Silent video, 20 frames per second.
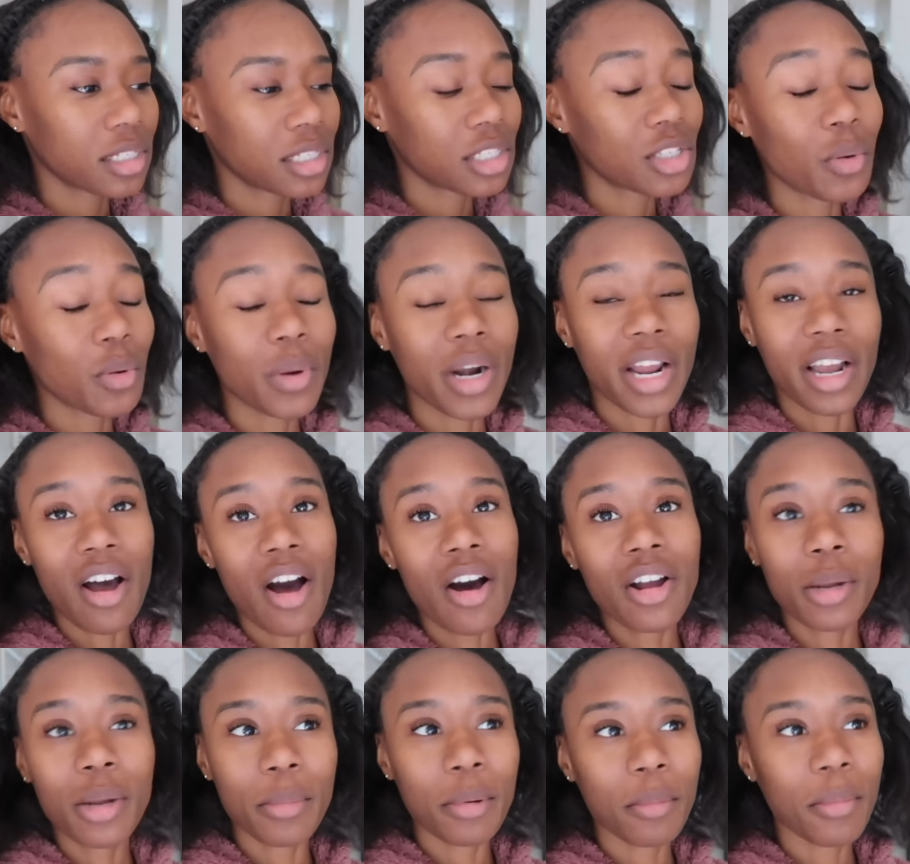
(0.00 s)
And so when I
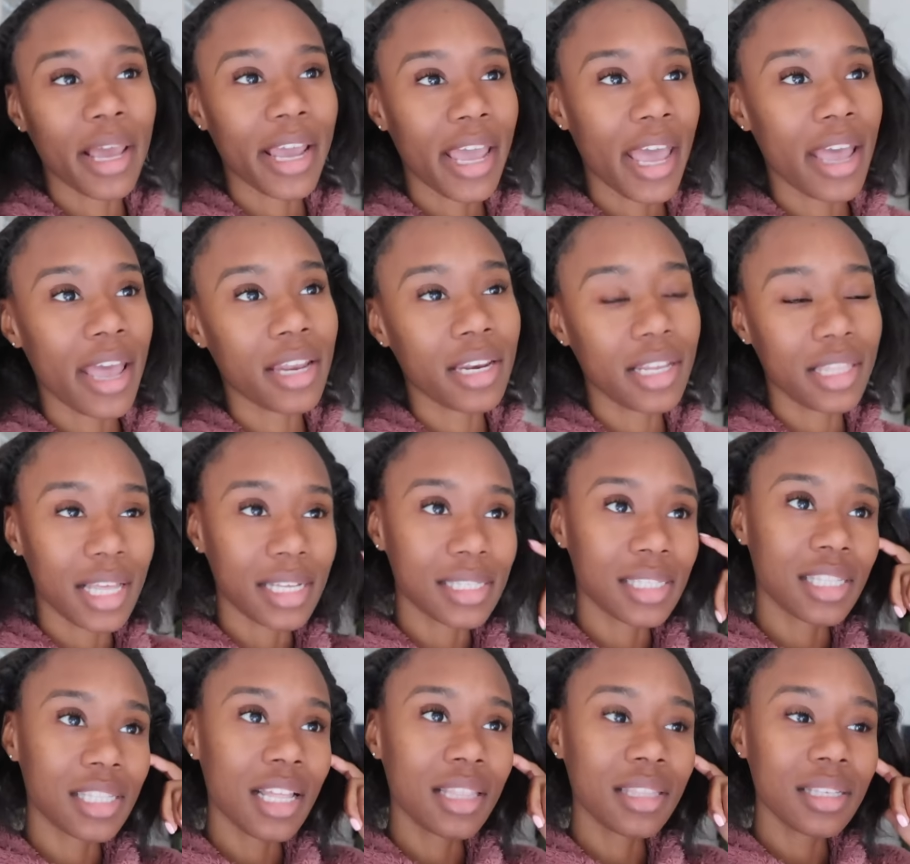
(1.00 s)
called him, I'm like, hey, I need
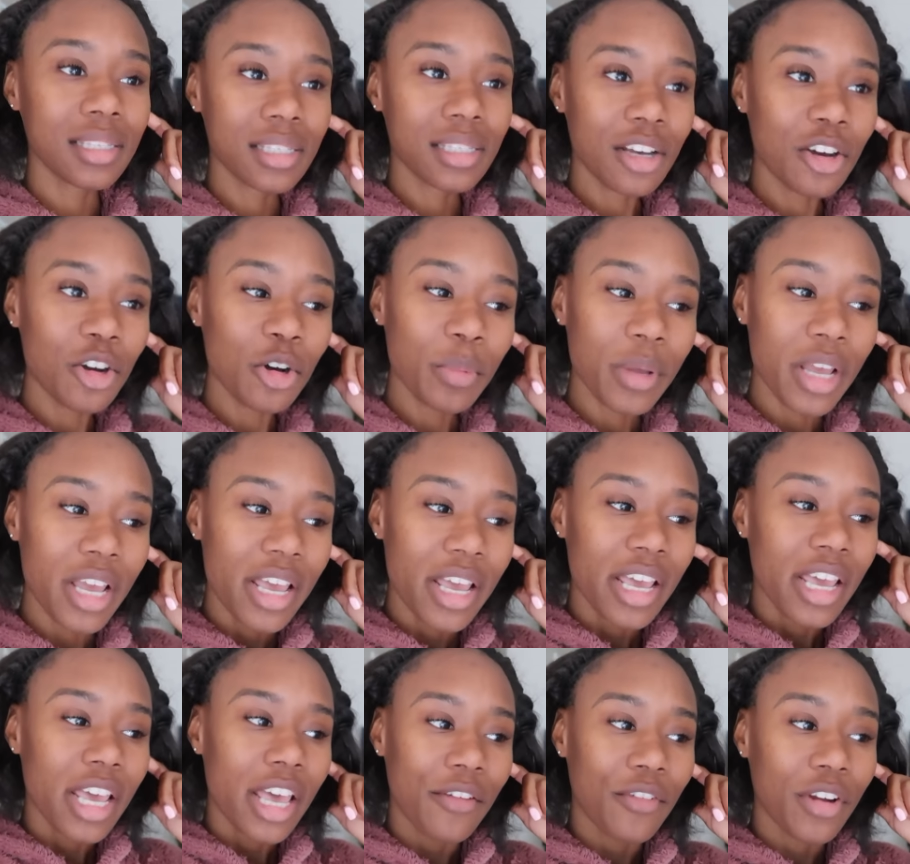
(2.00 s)
that stethoscope
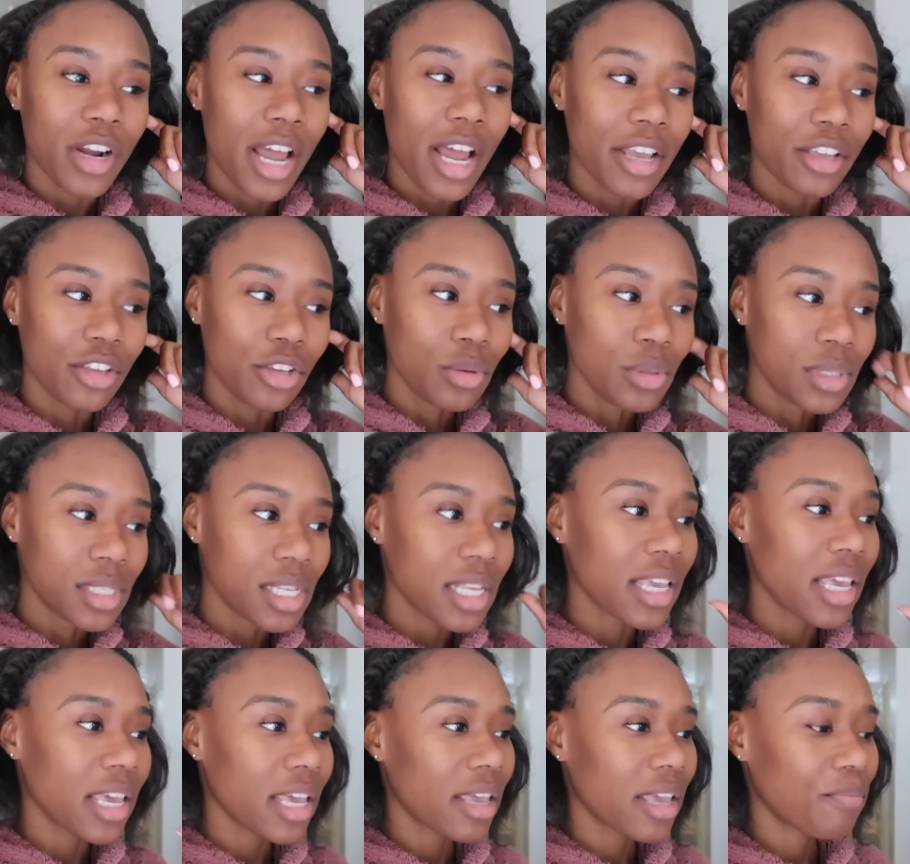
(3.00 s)
if you're not
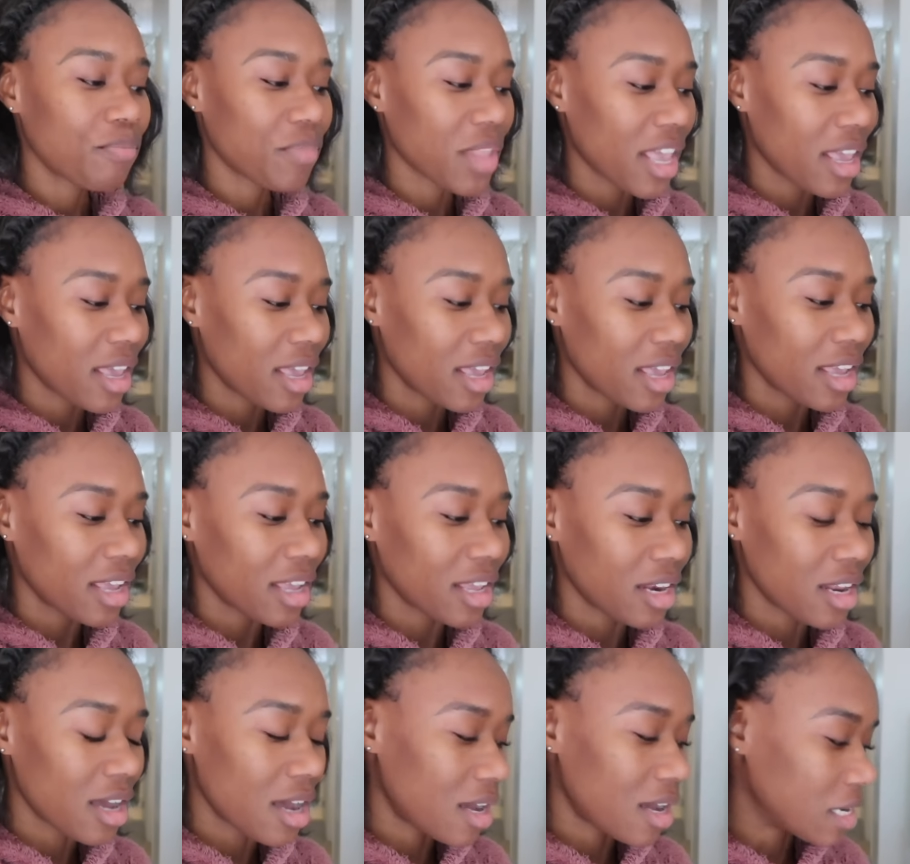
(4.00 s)
using it.
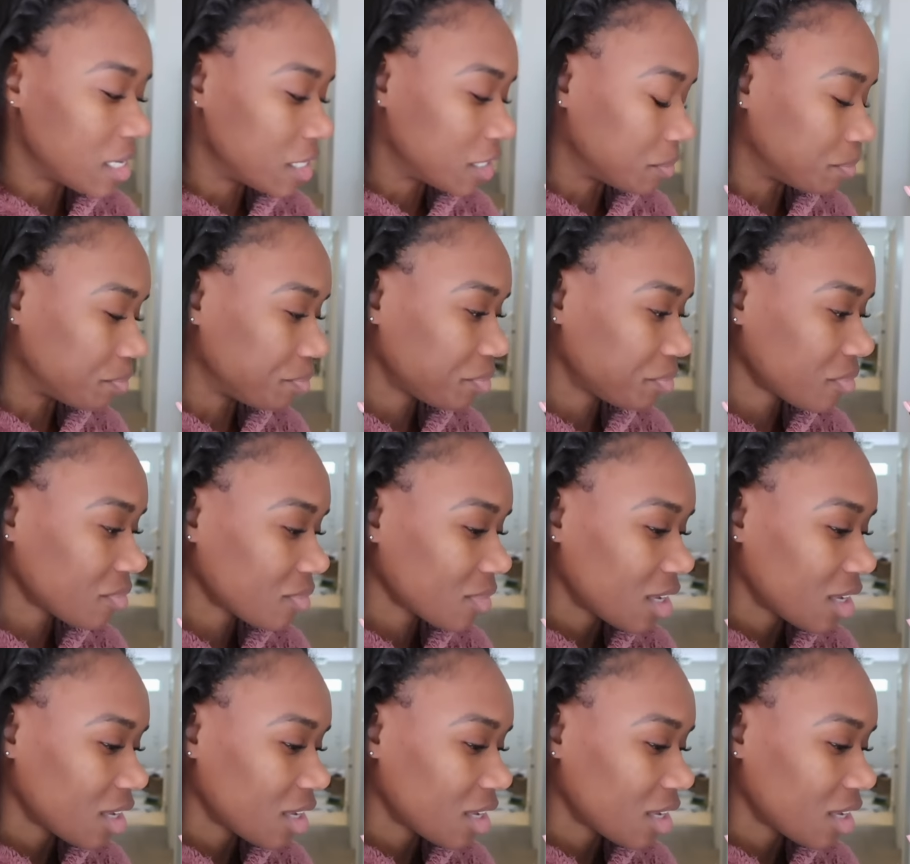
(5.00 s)
And um,